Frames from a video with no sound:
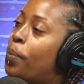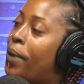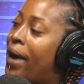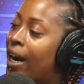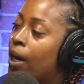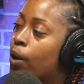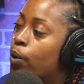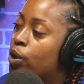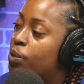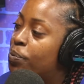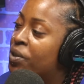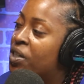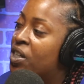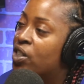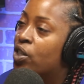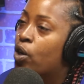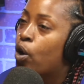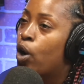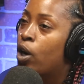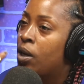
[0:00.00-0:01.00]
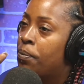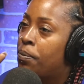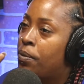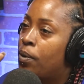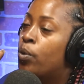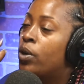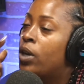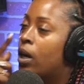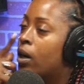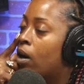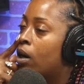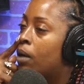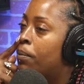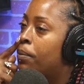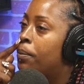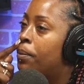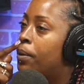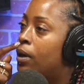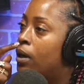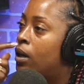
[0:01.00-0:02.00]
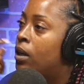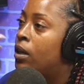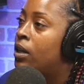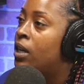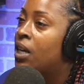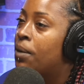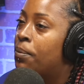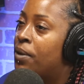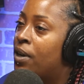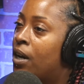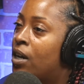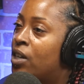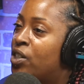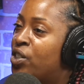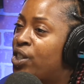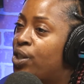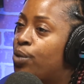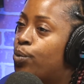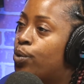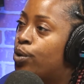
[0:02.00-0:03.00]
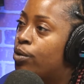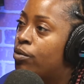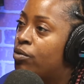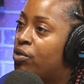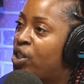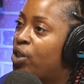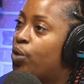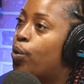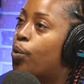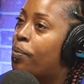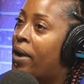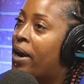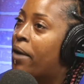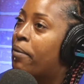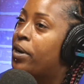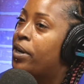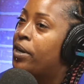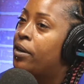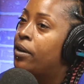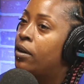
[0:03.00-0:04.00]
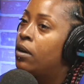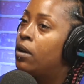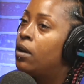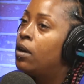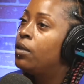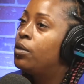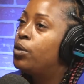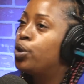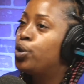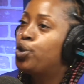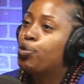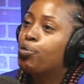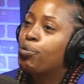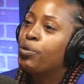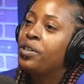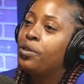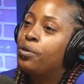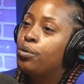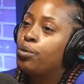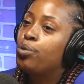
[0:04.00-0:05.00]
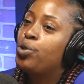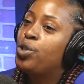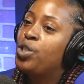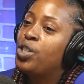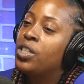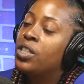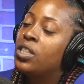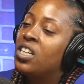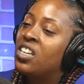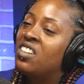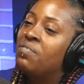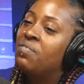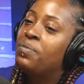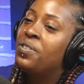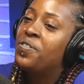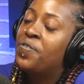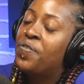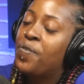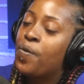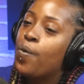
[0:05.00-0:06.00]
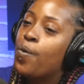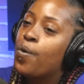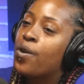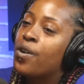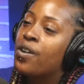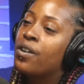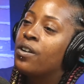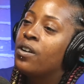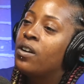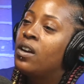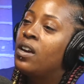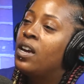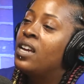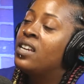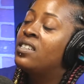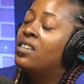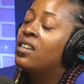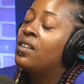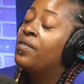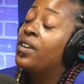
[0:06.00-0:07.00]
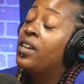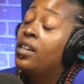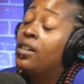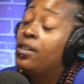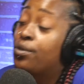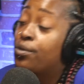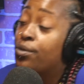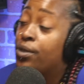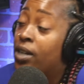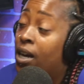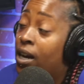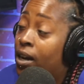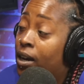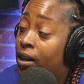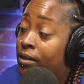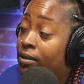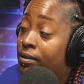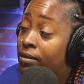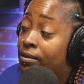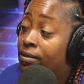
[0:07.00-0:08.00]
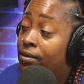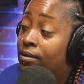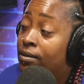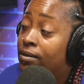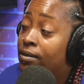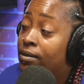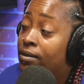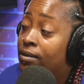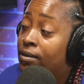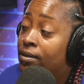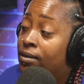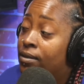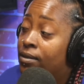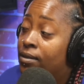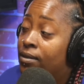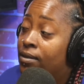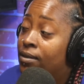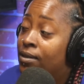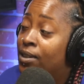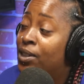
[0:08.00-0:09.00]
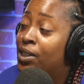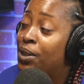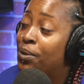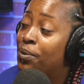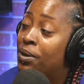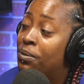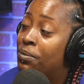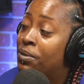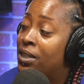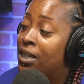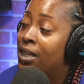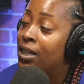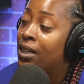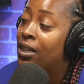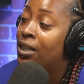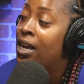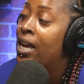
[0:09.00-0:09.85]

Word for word: backwards because Cardi, B, well, not Cardi B, but uh, Nicki Minaj, she will she will marry the street dude she loved before instead of an industry guy. You see what I'm saying?